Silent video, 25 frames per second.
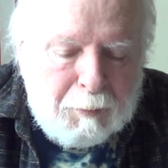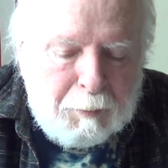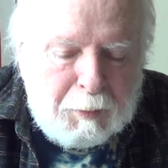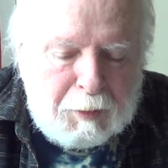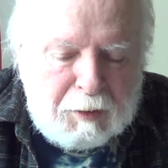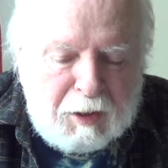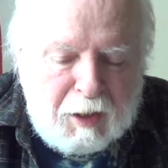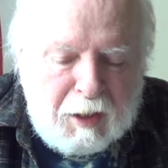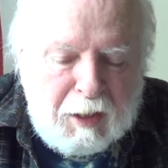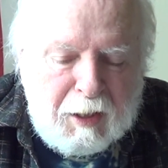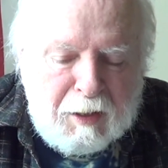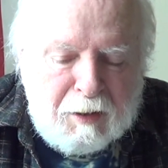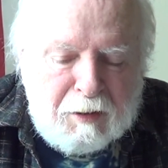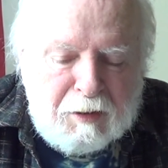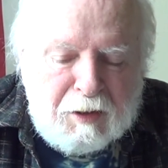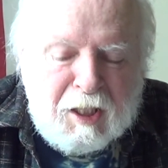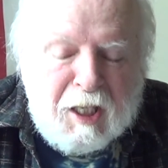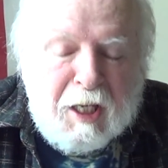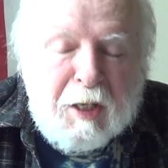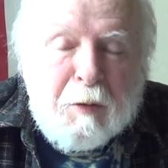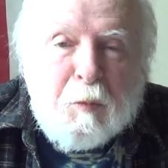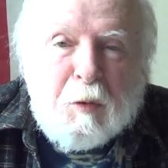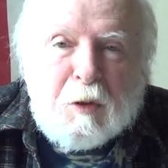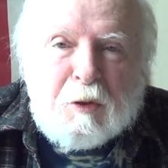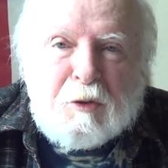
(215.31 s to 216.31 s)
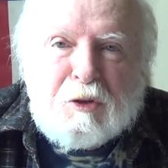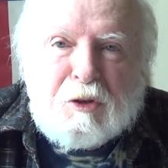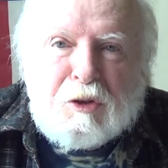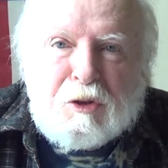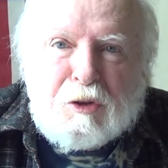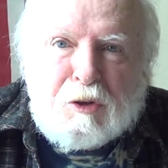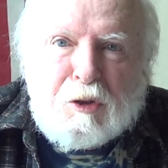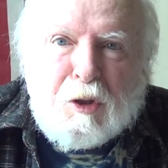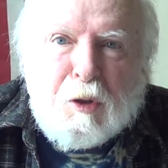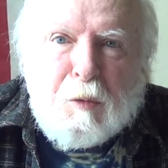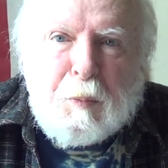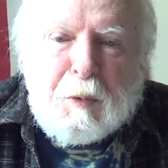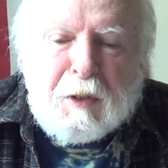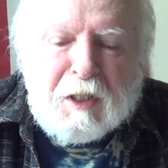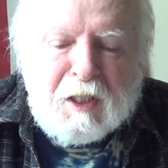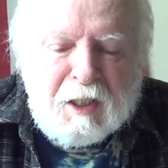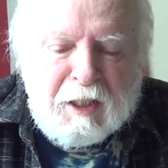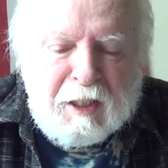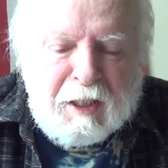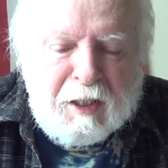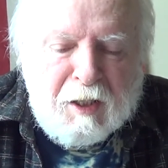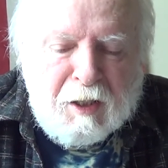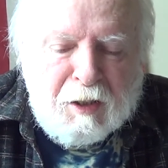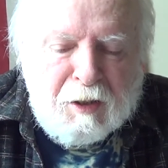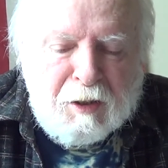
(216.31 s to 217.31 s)
But that they will
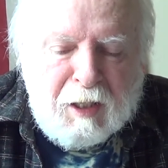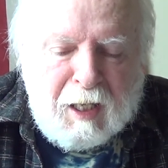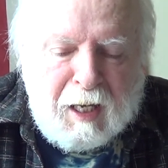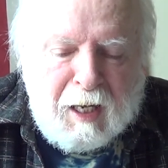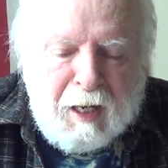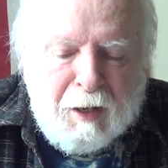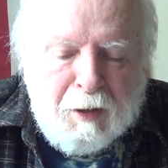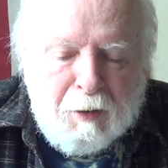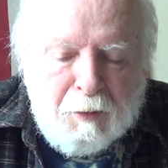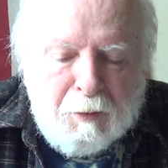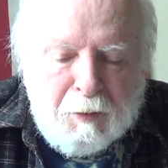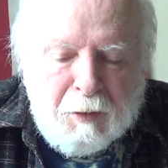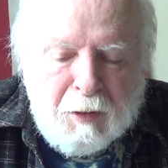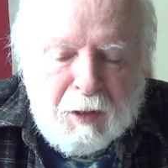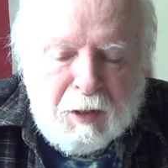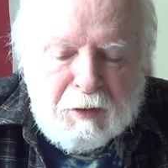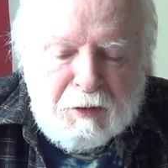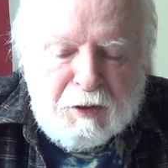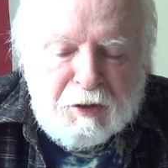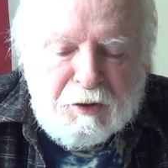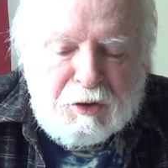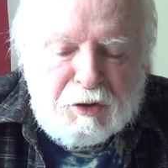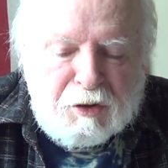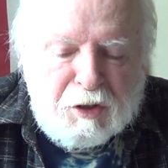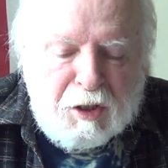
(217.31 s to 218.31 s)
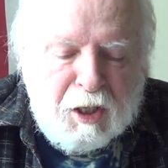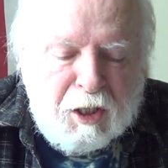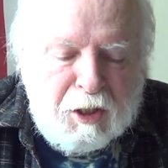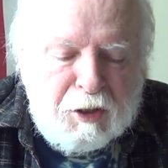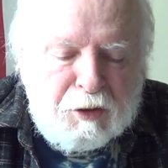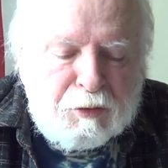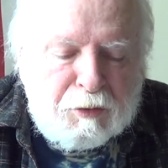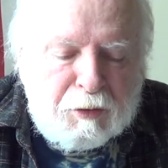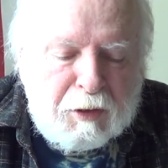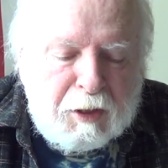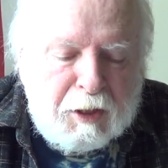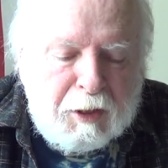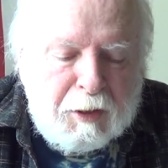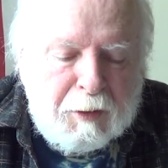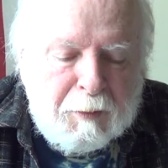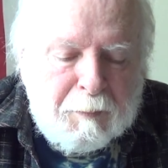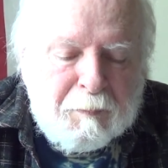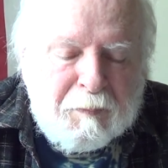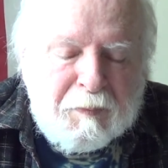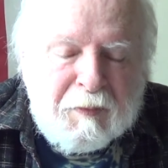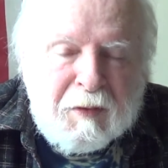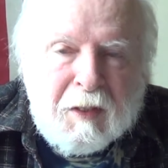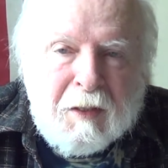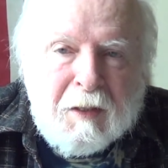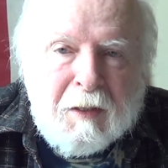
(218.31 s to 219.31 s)
stupidly allow this country
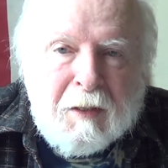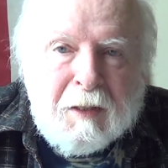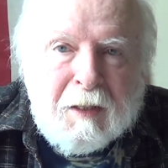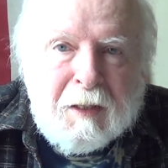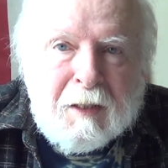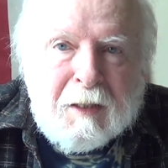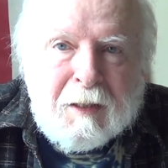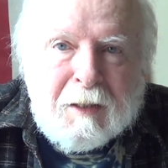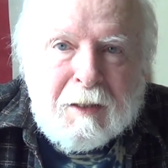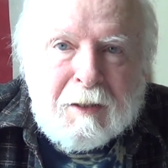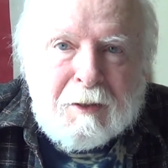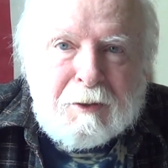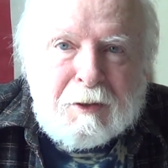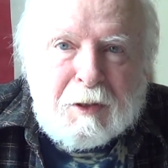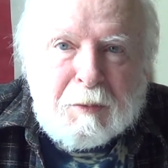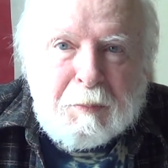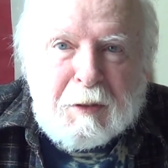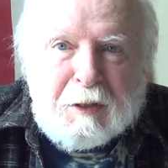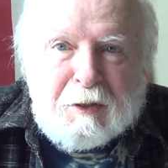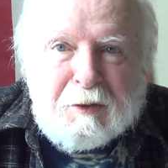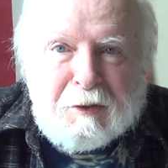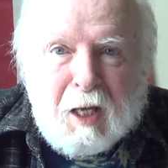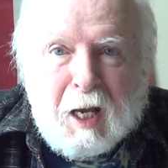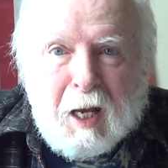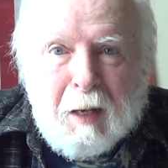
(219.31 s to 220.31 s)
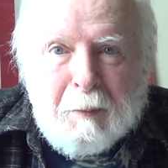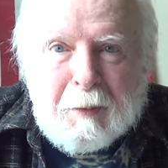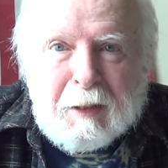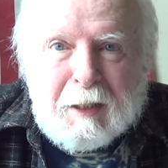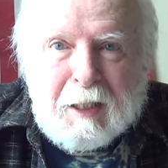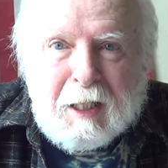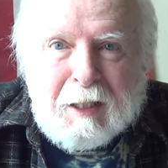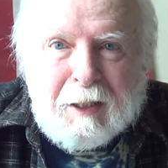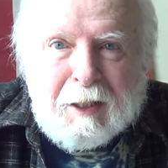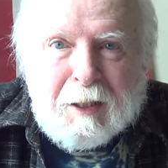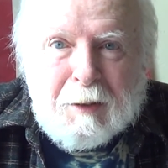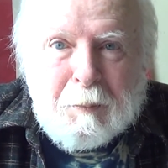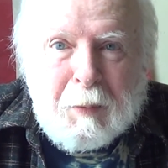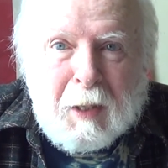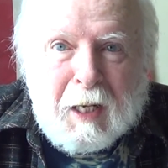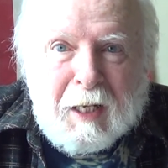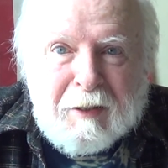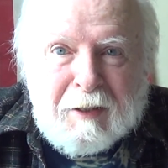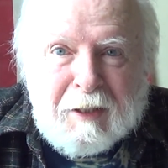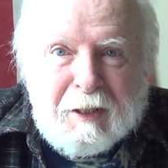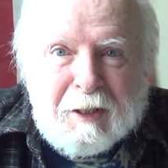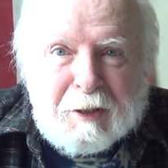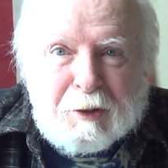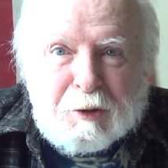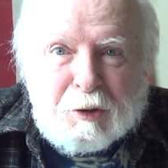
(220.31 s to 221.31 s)
to be dominated by
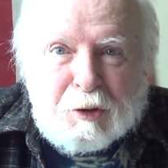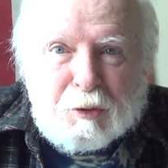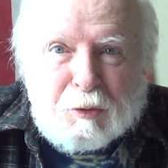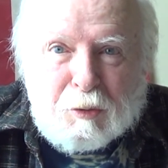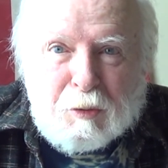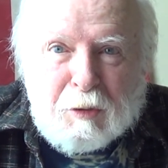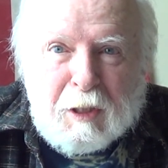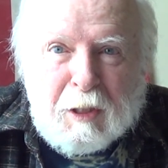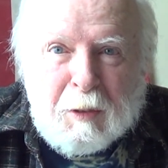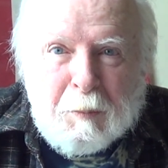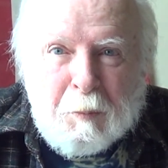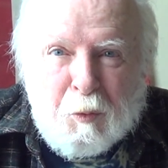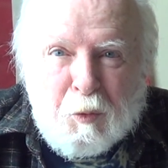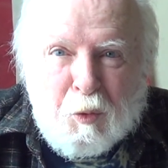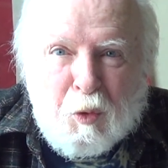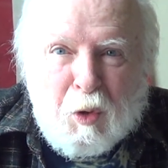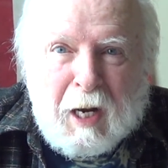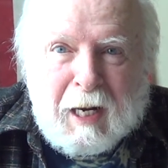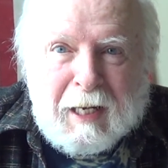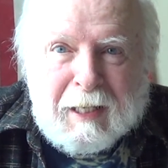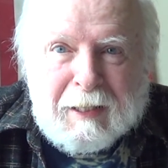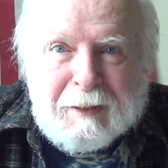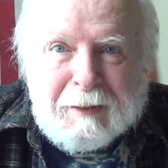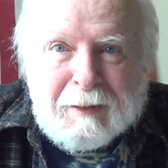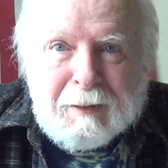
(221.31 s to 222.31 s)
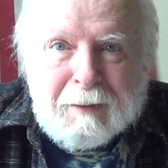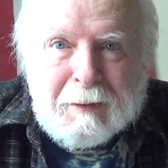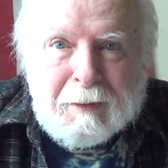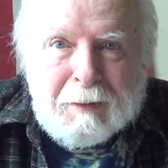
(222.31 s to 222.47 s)
the extreme right.